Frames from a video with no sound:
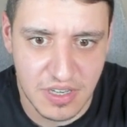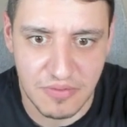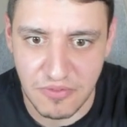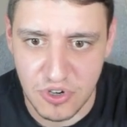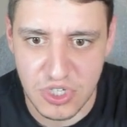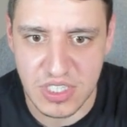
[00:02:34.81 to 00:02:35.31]
the
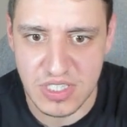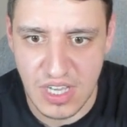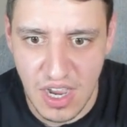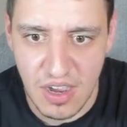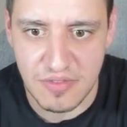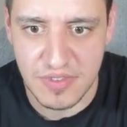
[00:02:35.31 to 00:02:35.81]

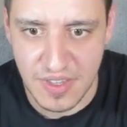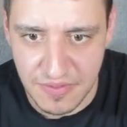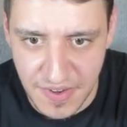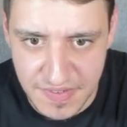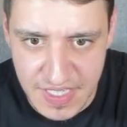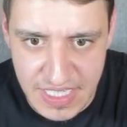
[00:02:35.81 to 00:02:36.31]
convergence of the
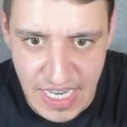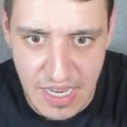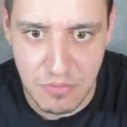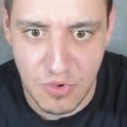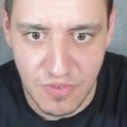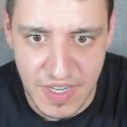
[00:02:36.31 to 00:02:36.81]

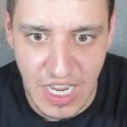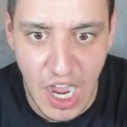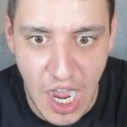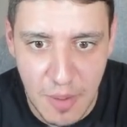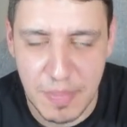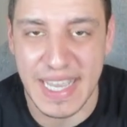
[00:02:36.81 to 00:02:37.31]
50-day moving
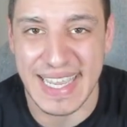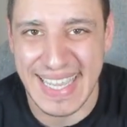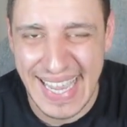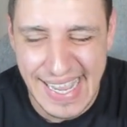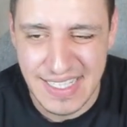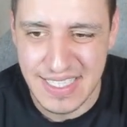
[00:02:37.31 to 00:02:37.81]
up
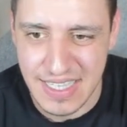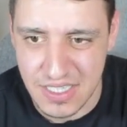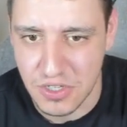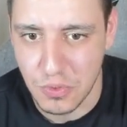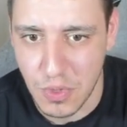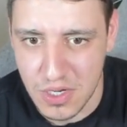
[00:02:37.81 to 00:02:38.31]
against
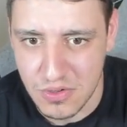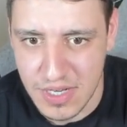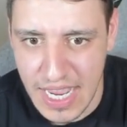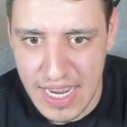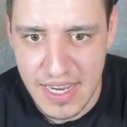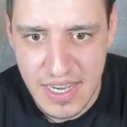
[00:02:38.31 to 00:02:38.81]
the
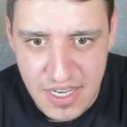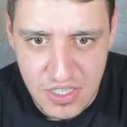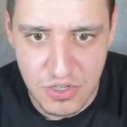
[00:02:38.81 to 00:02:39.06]
200-day,